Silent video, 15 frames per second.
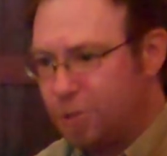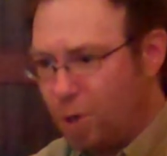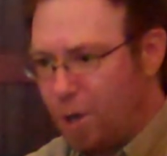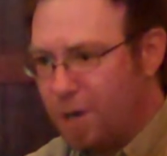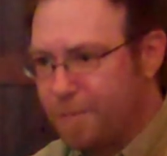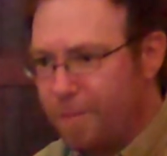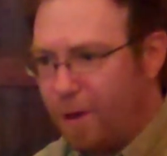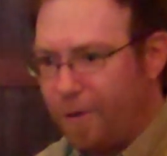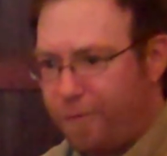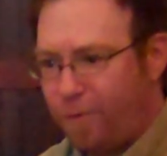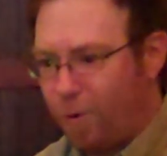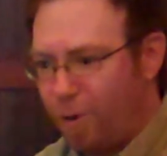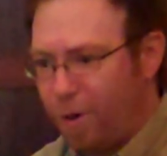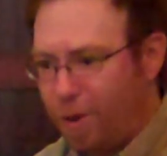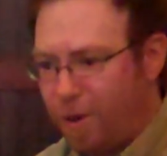dogma
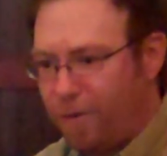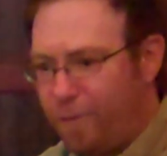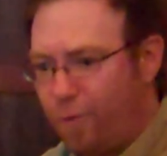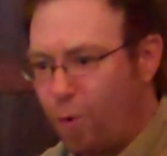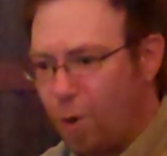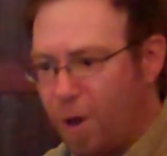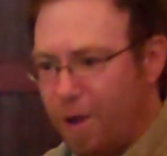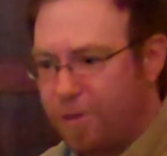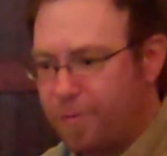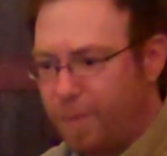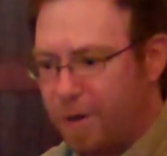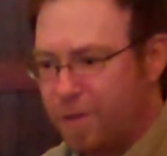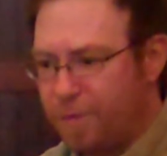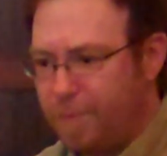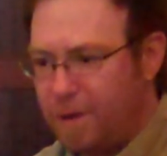for us,
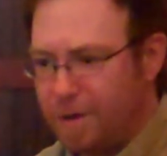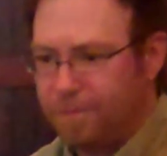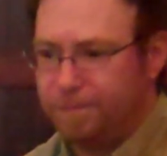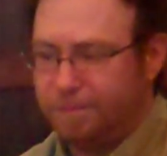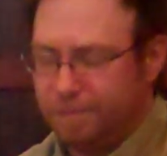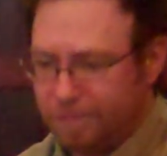but it's been a